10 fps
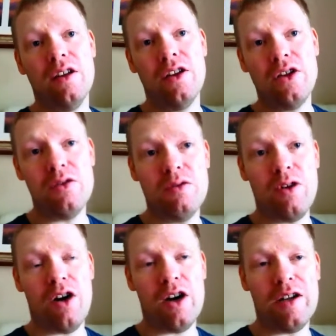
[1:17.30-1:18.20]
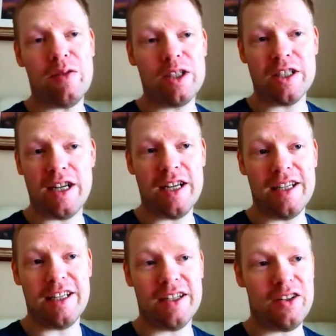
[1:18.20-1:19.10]
you either
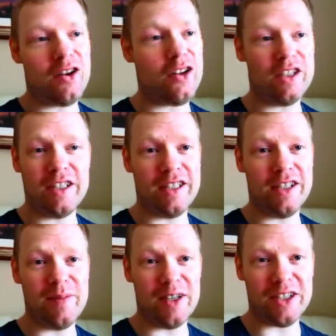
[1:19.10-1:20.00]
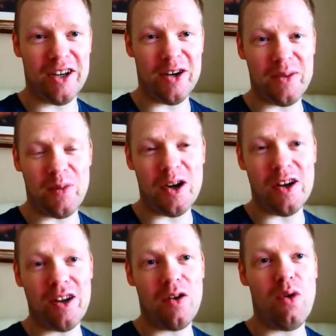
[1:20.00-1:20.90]
say, oh, this is too much hard
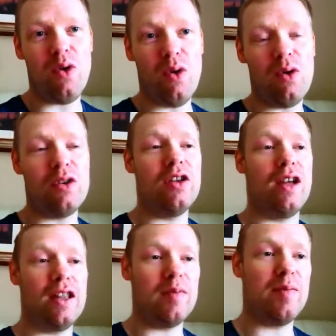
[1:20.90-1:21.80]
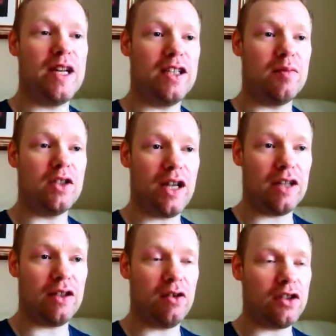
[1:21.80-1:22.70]
work, or you get the momentum to
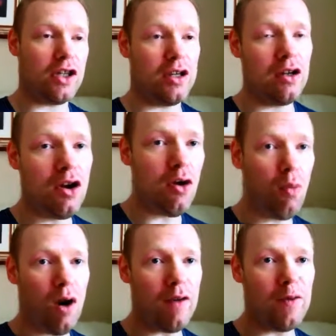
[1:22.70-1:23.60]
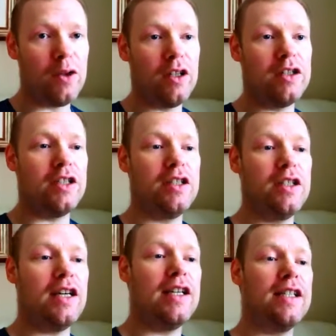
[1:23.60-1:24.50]
carry on. So what I thought I'd do
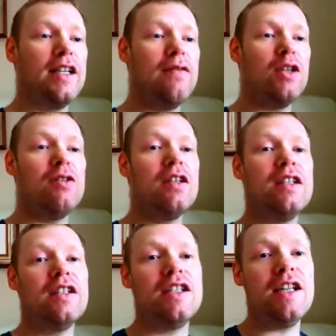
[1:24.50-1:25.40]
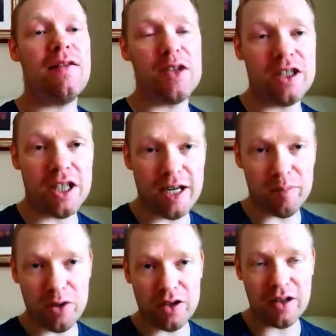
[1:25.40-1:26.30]
today is give you 7
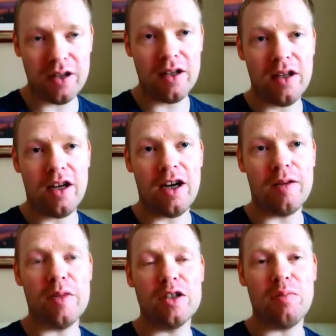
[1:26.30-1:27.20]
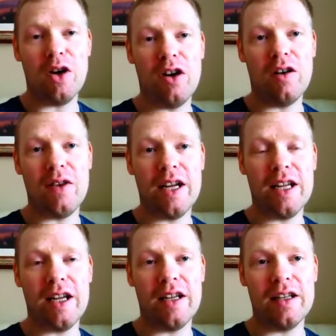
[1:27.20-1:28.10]
tips as part of a